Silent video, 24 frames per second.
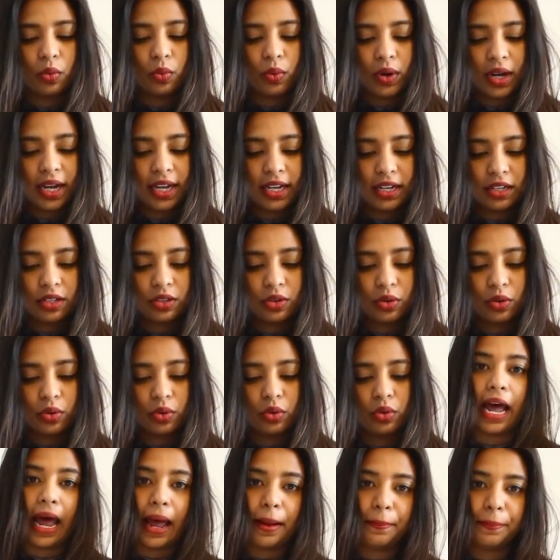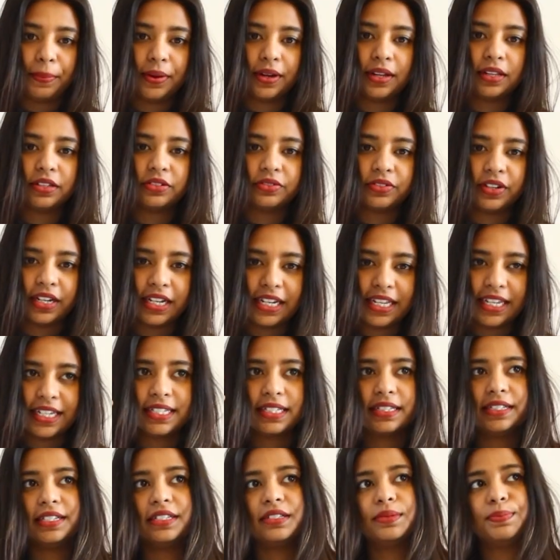while ago, Apple
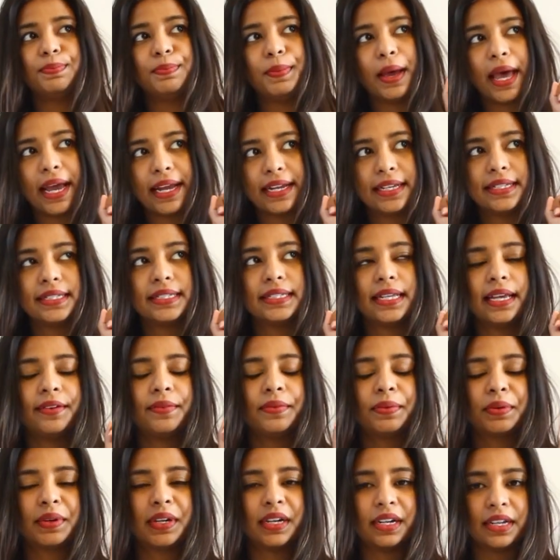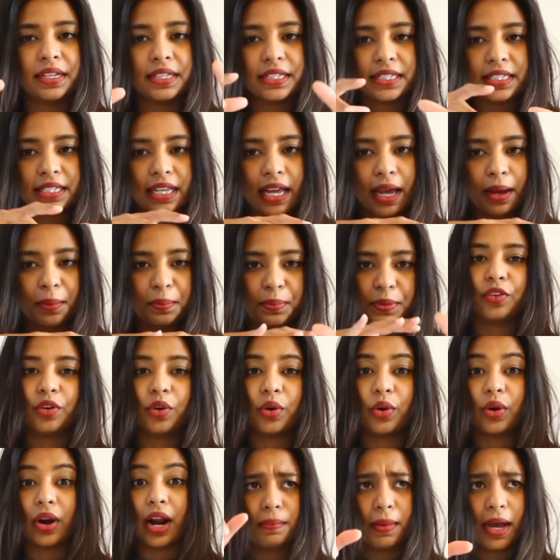released this MagSafe concept
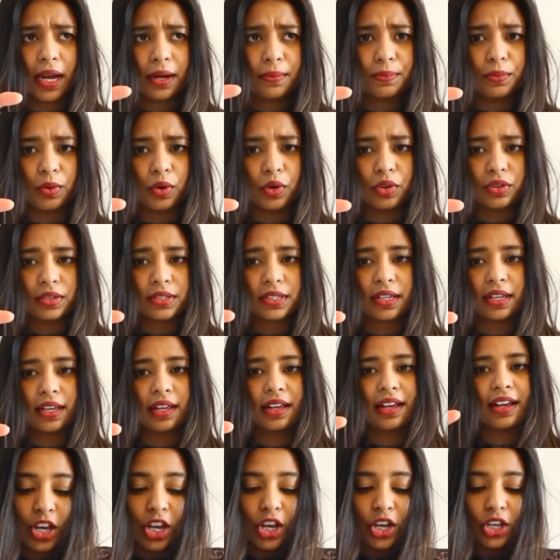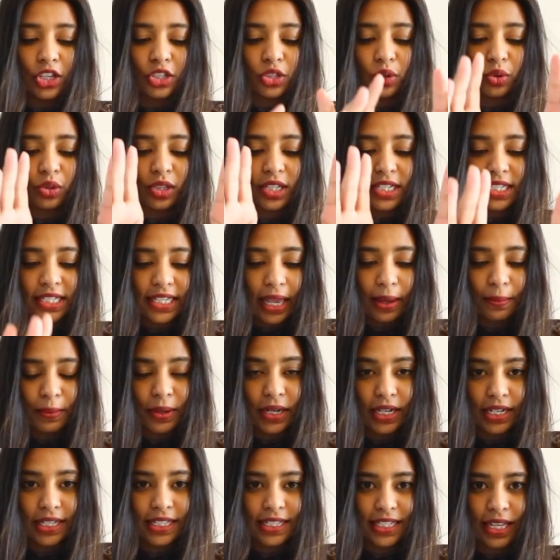for MacBooks. So the same
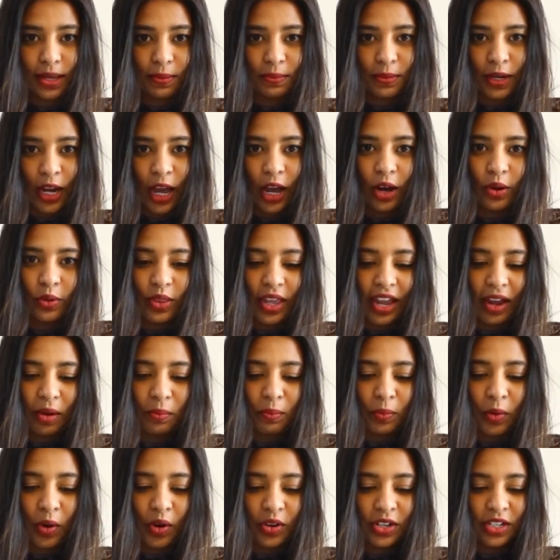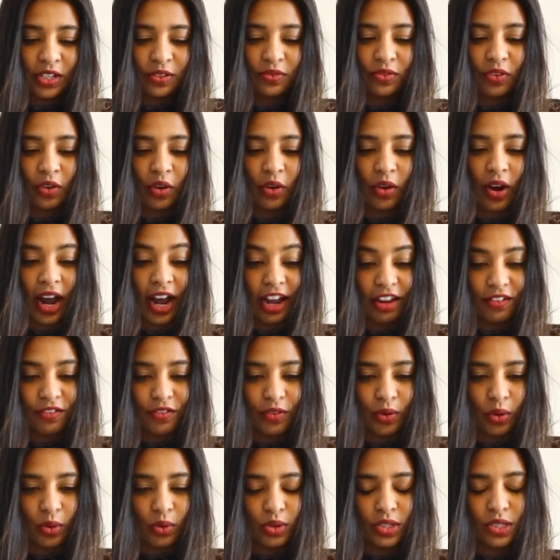concept now they have brought it for
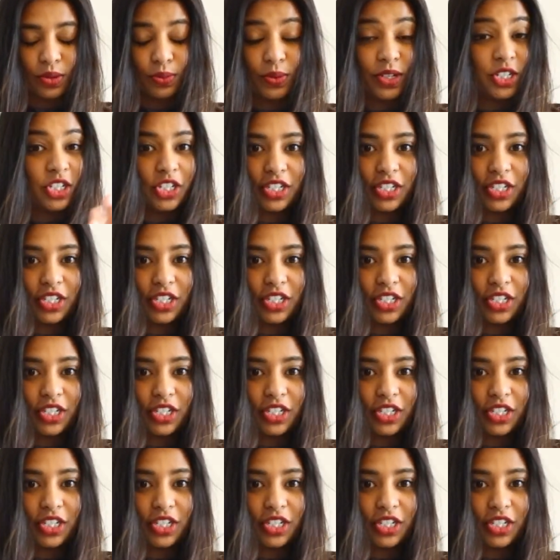iPhones, which